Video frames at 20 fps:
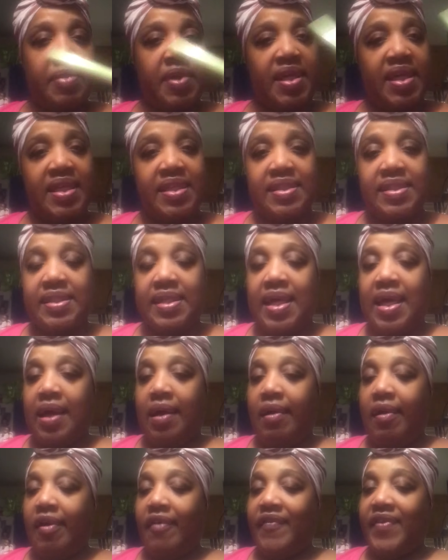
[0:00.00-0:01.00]
because
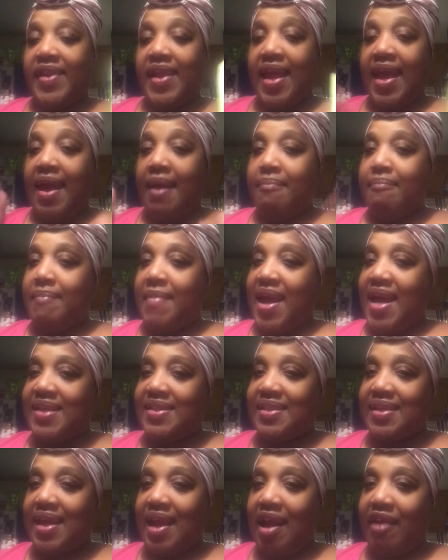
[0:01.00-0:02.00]
I already have
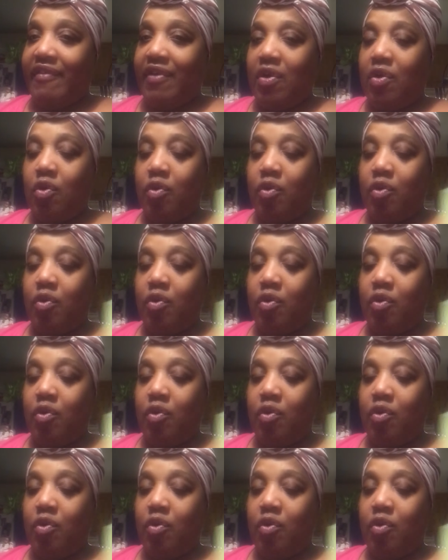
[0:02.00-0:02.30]
mascara